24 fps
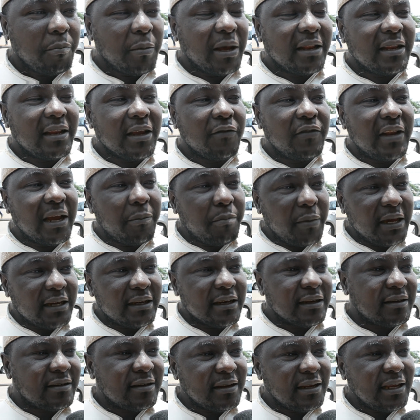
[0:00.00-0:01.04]
But if they make
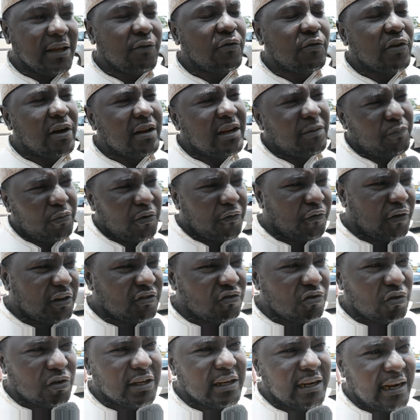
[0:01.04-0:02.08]
it, if you are a
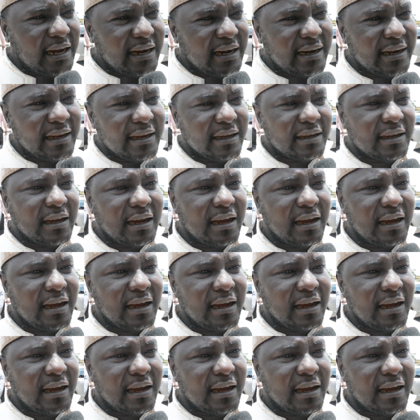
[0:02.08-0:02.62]
professor in agri